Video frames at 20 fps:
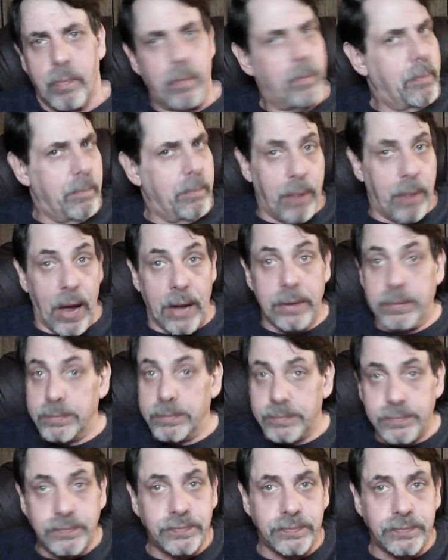But
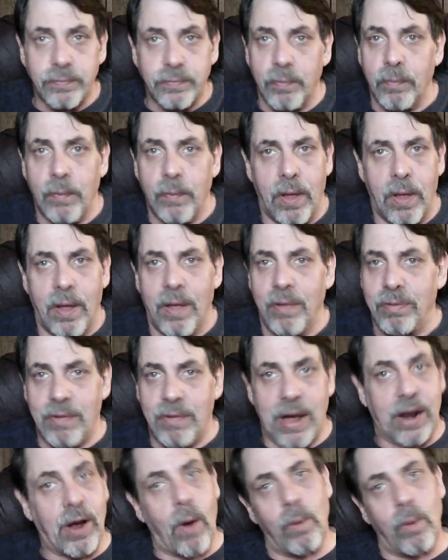
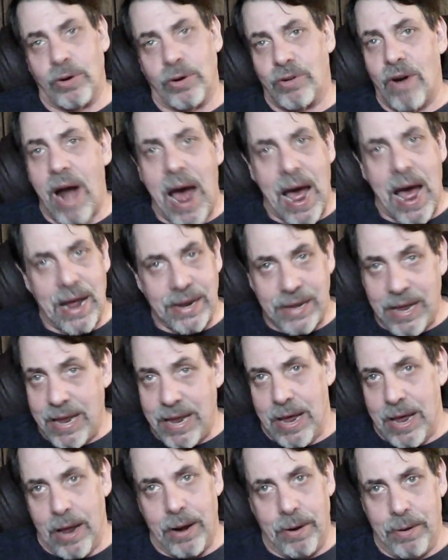they're going to try again.